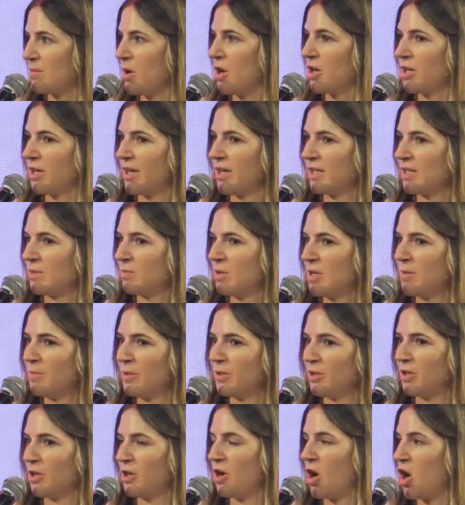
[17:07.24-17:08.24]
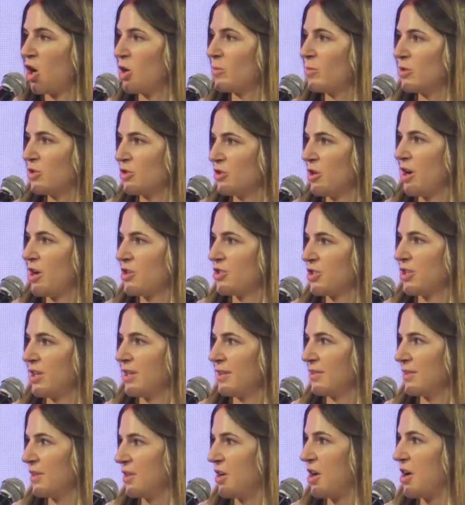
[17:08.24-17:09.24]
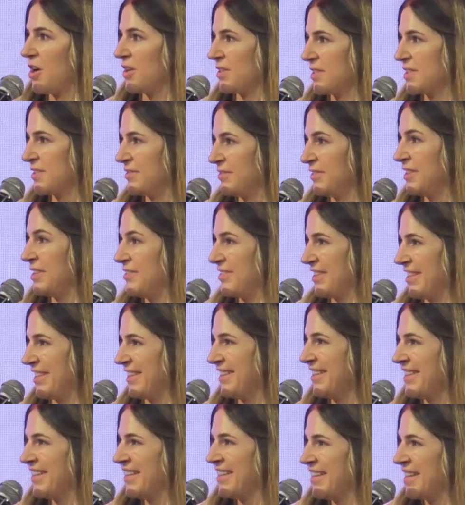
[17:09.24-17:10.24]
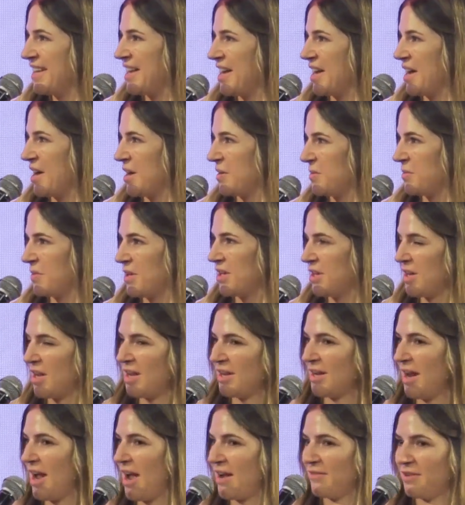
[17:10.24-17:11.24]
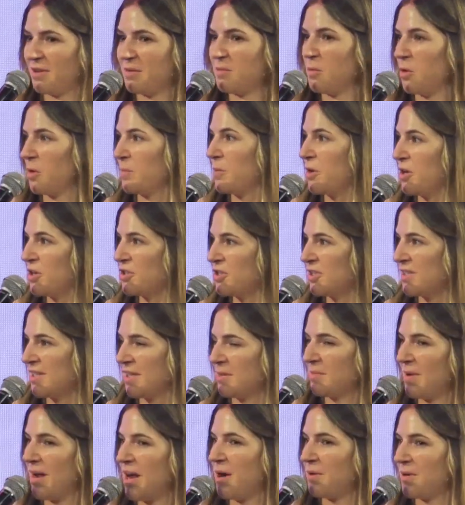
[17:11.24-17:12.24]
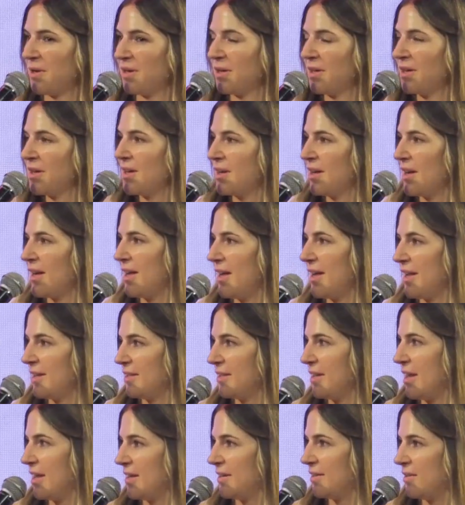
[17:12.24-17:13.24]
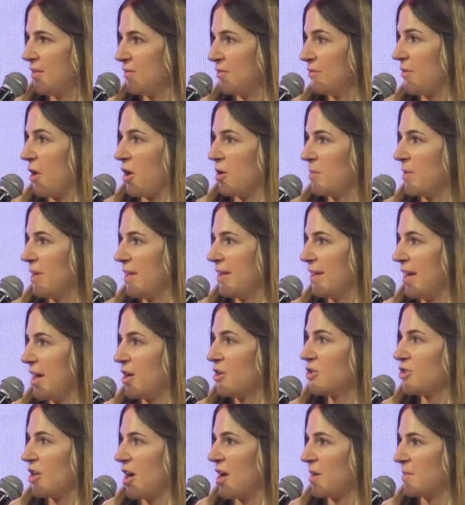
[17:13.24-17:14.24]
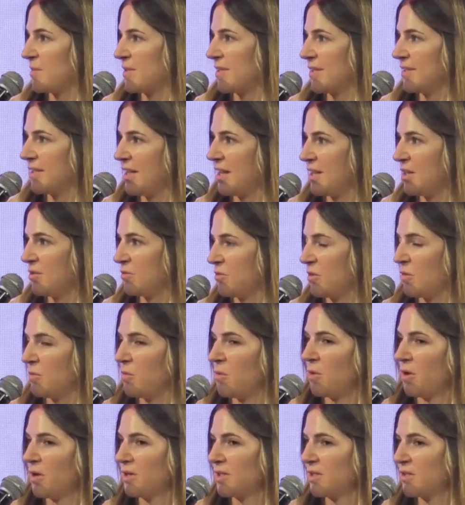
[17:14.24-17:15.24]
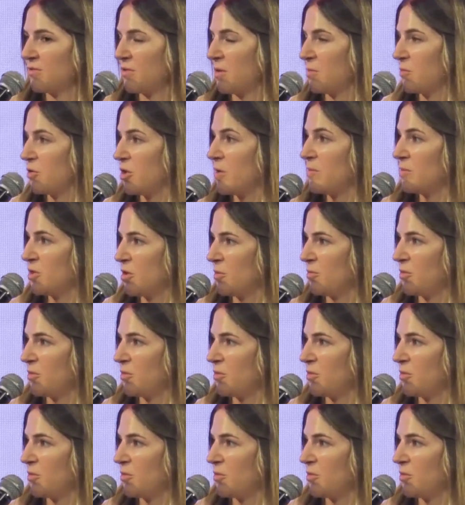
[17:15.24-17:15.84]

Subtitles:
markets, people are arbitraging the cost of living and having more purchasing power and farming airdrops and getting rewards from crypto